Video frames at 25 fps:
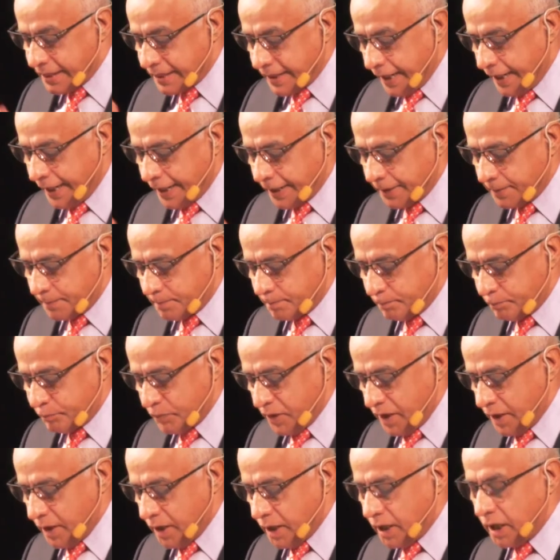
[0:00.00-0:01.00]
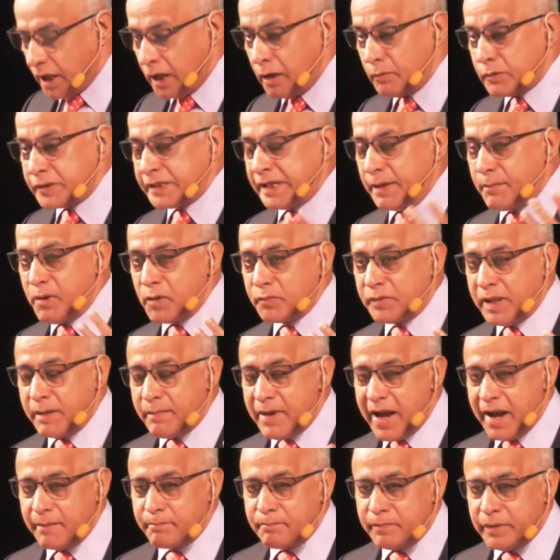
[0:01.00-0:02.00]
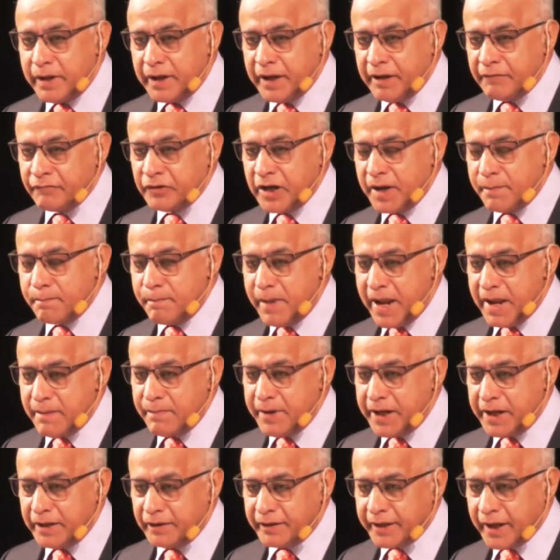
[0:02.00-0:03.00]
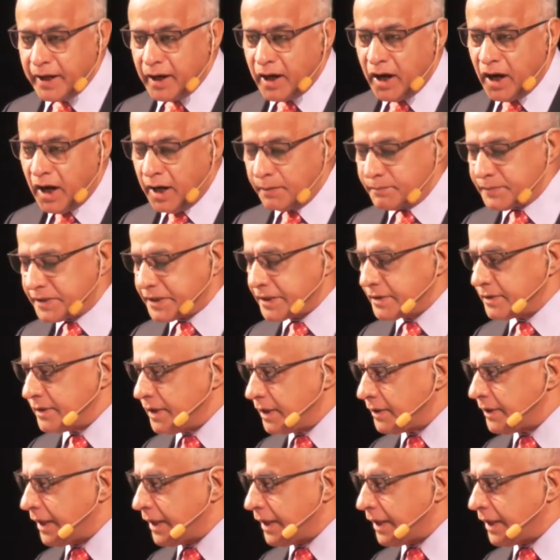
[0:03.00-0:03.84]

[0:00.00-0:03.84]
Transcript: there, some of them have even a baby in their arms.